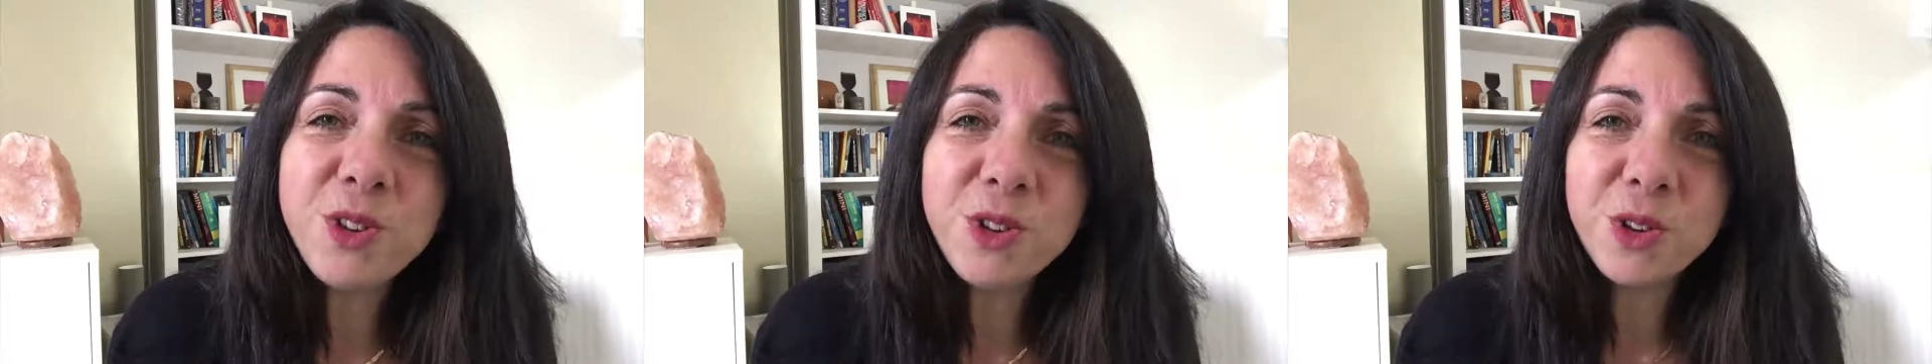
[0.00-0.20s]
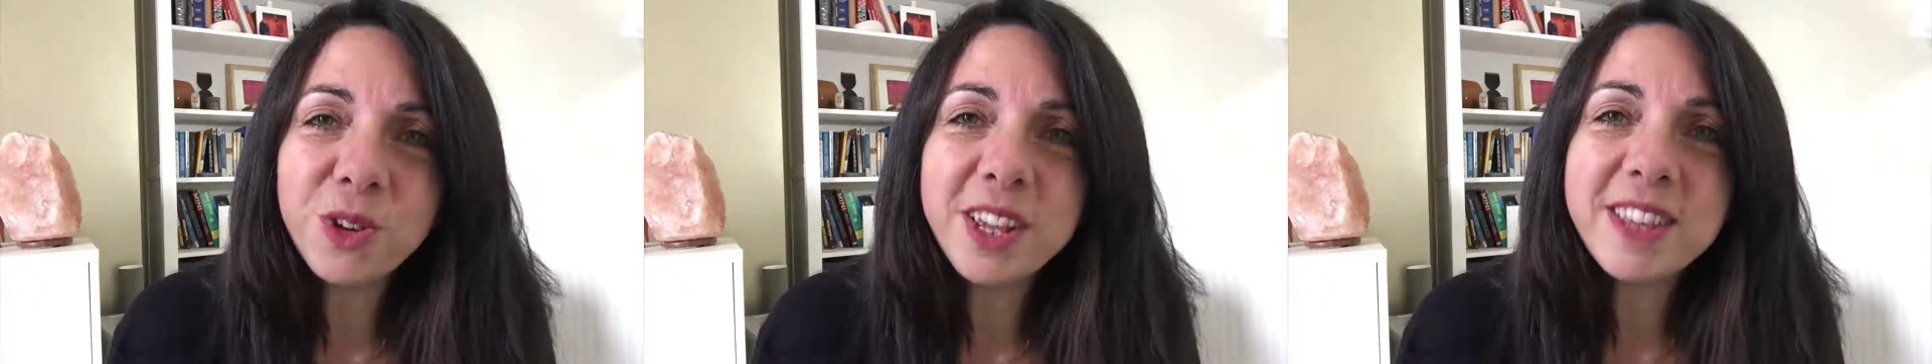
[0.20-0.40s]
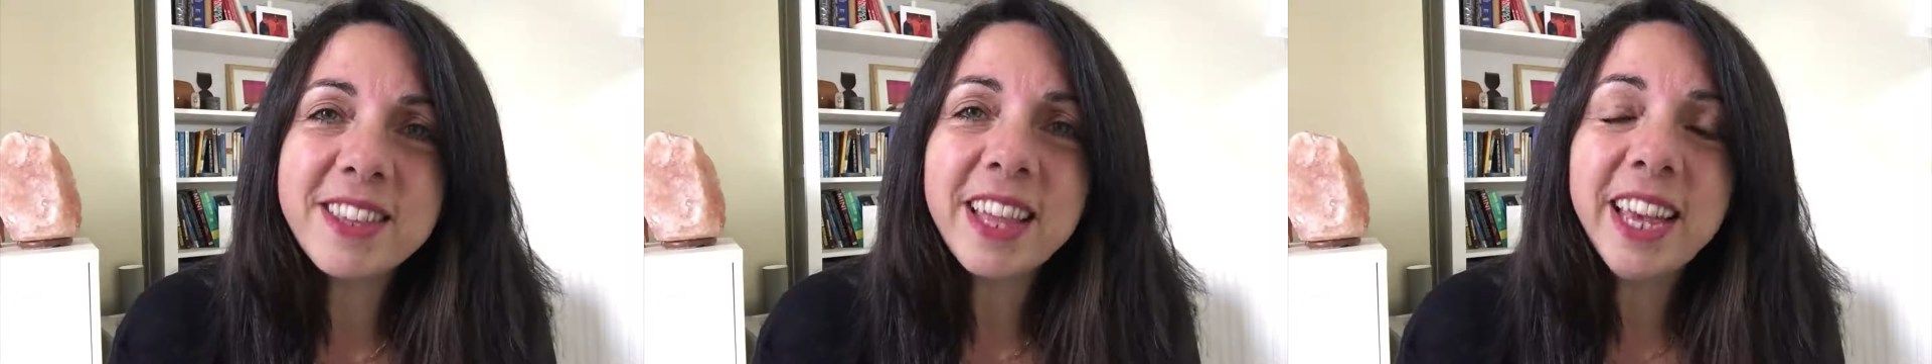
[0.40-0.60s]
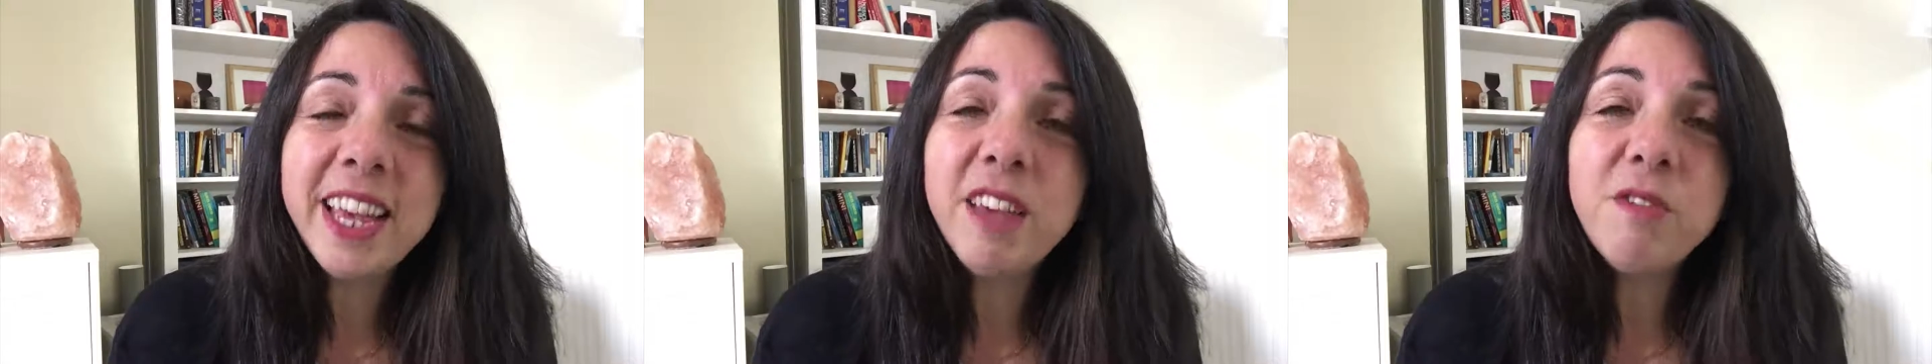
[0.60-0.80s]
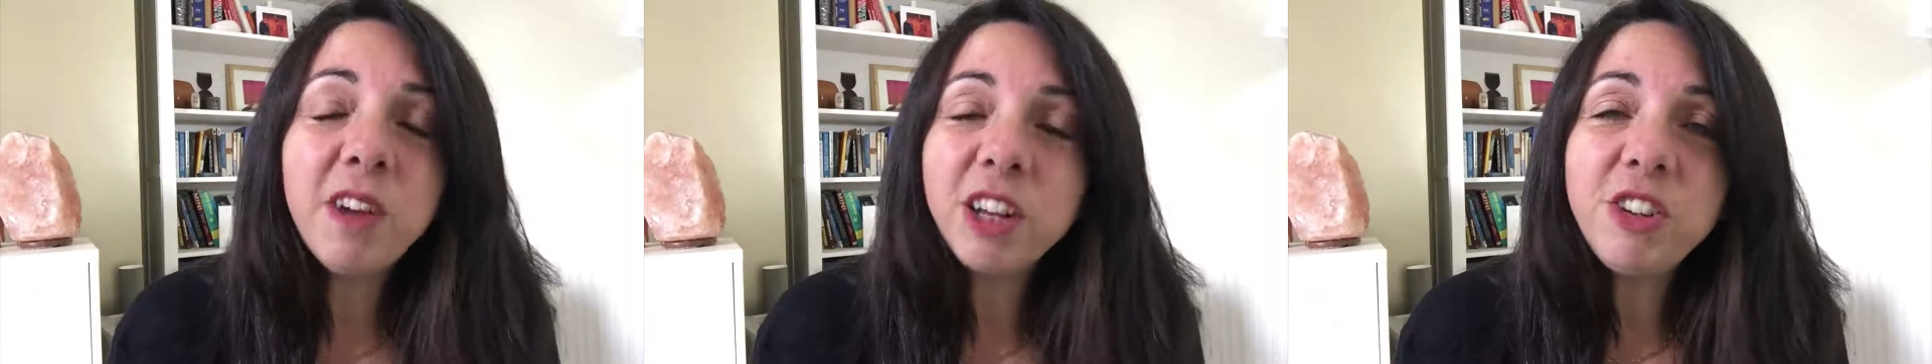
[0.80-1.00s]
choice.
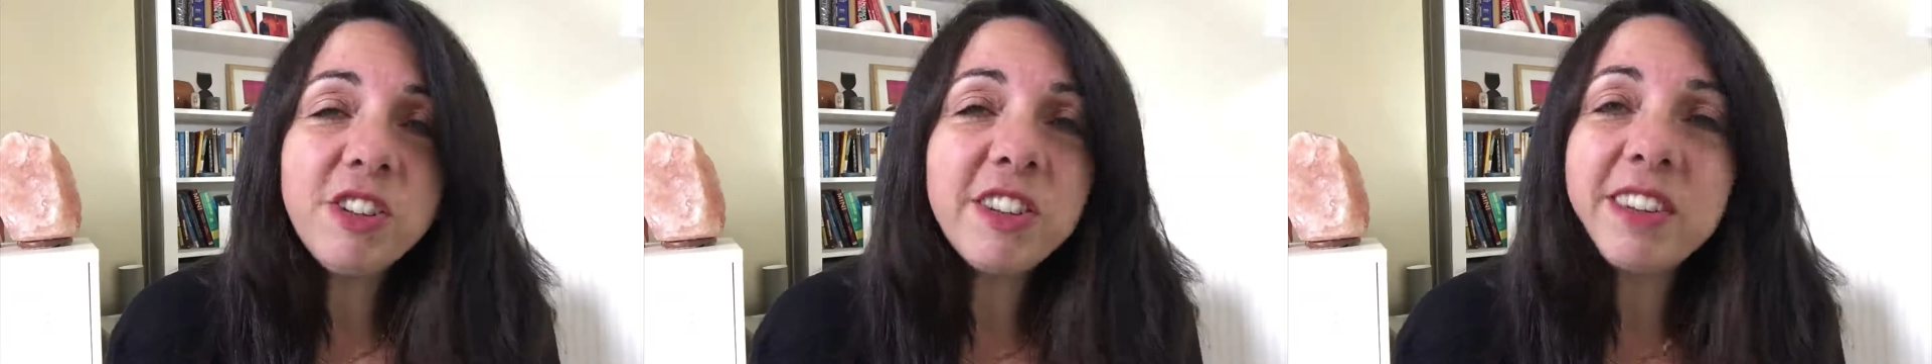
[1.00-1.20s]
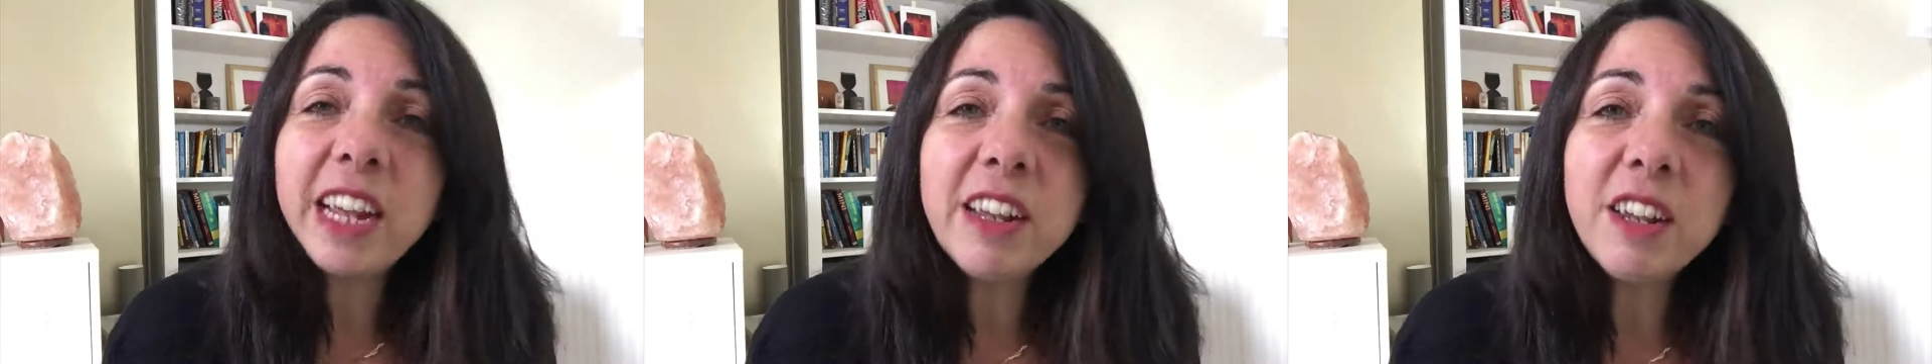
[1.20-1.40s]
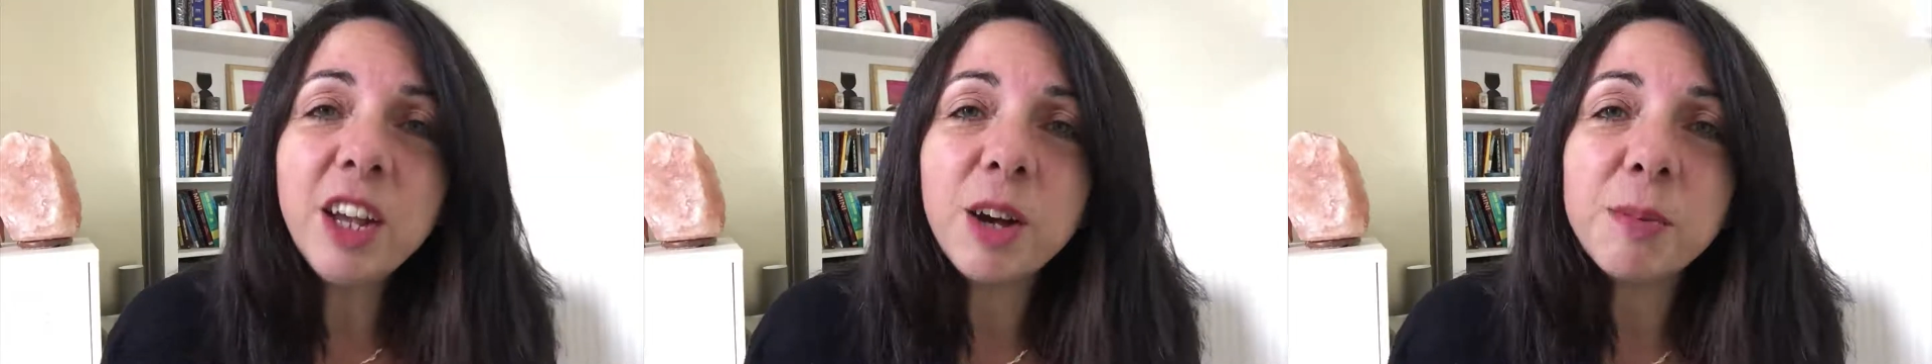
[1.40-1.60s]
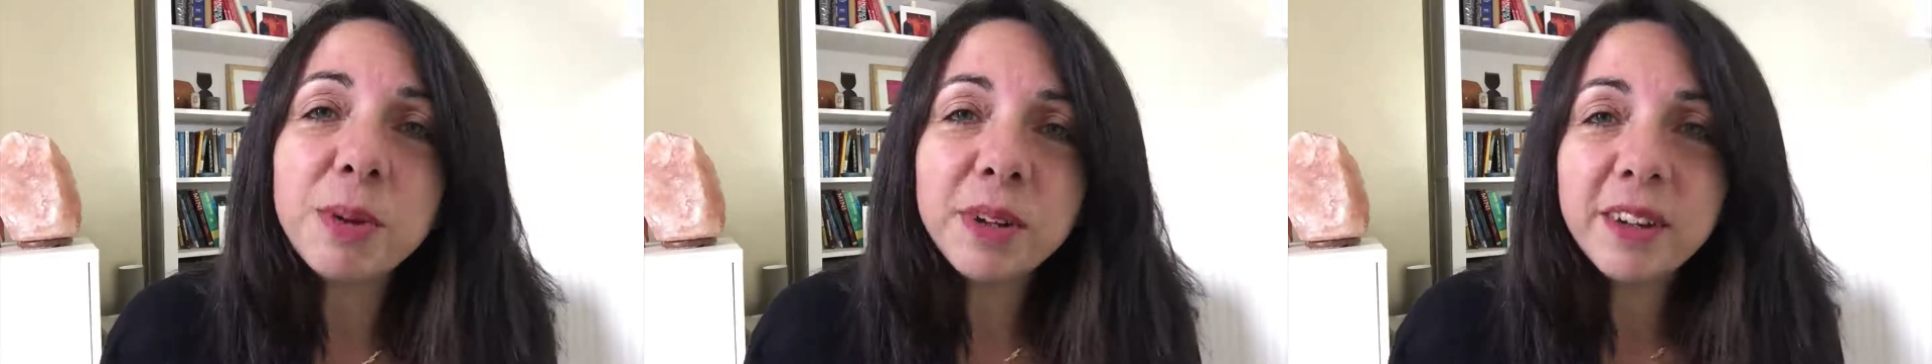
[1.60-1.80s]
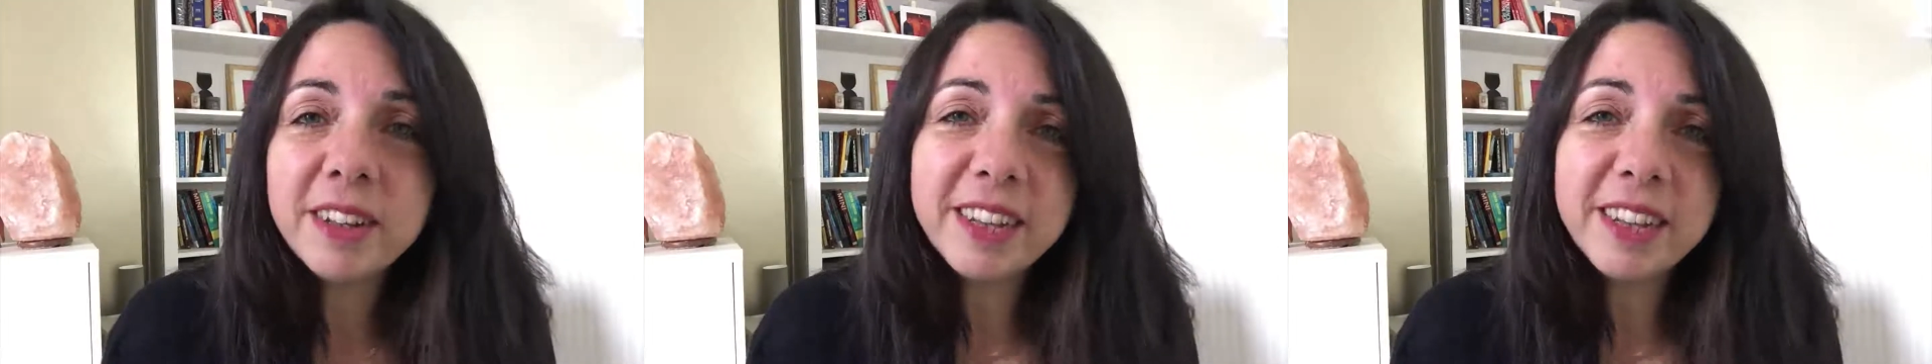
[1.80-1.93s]
In fact, just stand up.